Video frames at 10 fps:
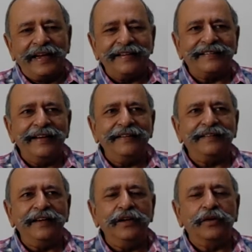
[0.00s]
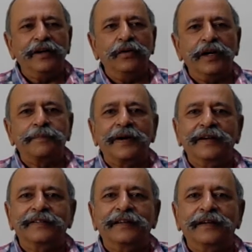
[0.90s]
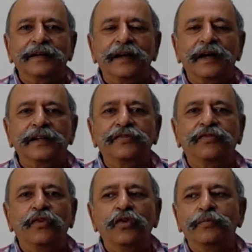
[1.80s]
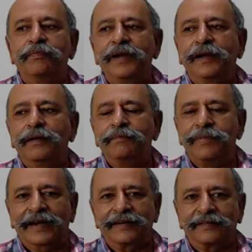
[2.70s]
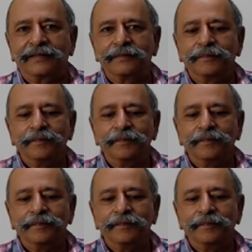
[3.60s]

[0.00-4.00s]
Essentially, you can look at Pakistan as 4 big buckets.